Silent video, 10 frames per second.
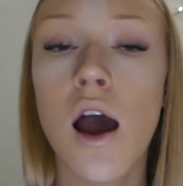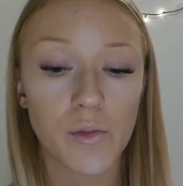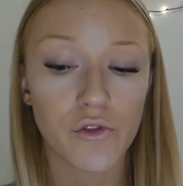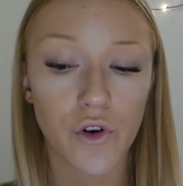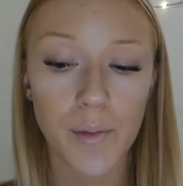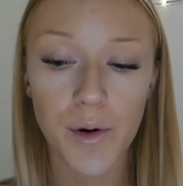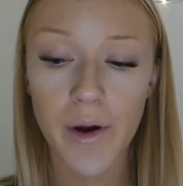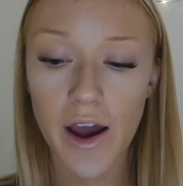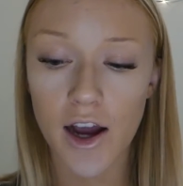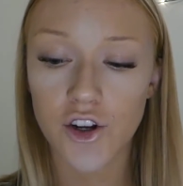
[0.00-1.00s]
Before I put
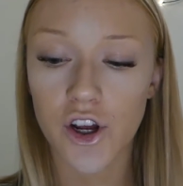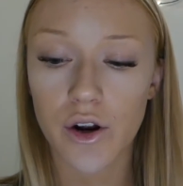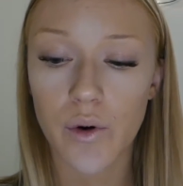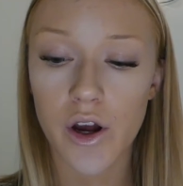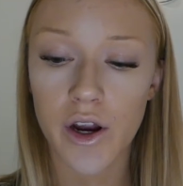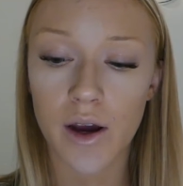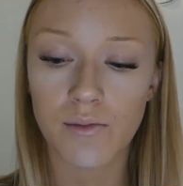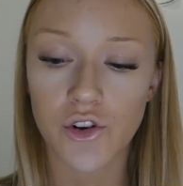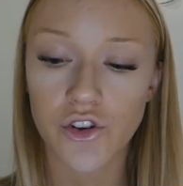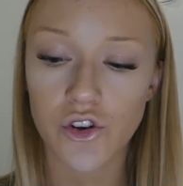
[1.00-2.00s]
my eyeshadow on,
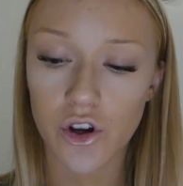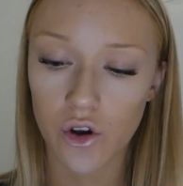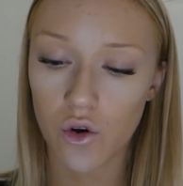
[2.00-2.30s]
I'm just